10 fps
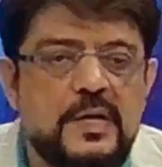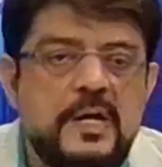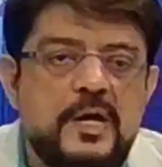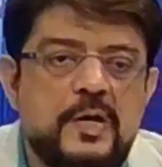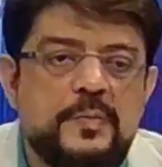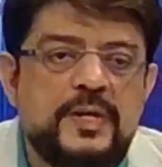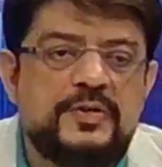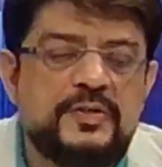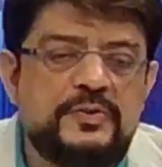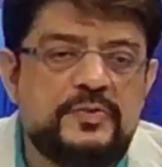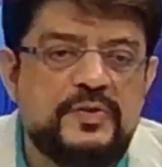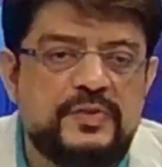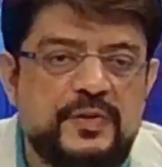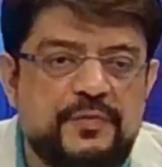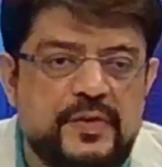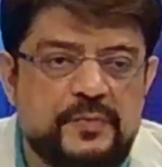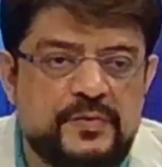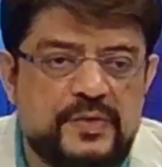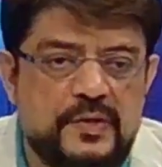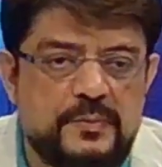A meeting to this effect
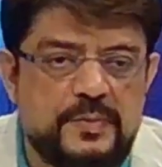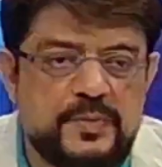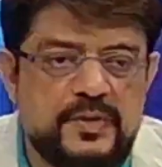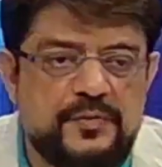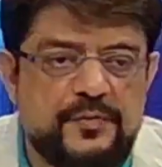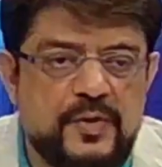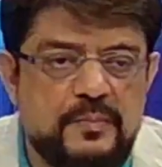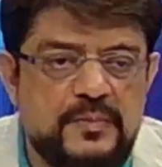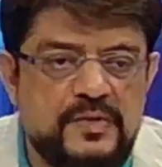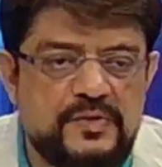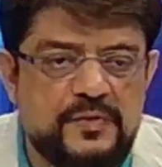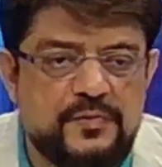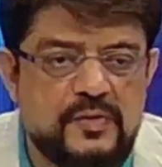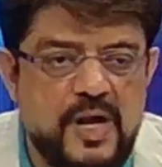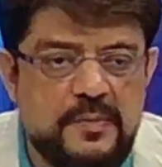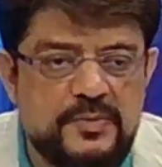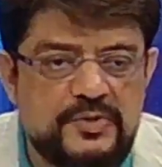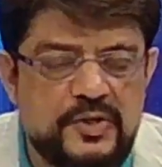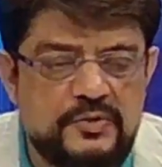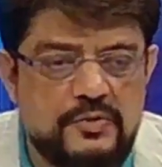was held between the Federal Minister for Climate
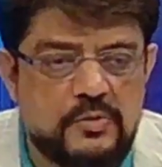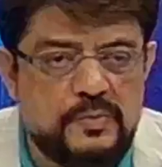Change, Dr.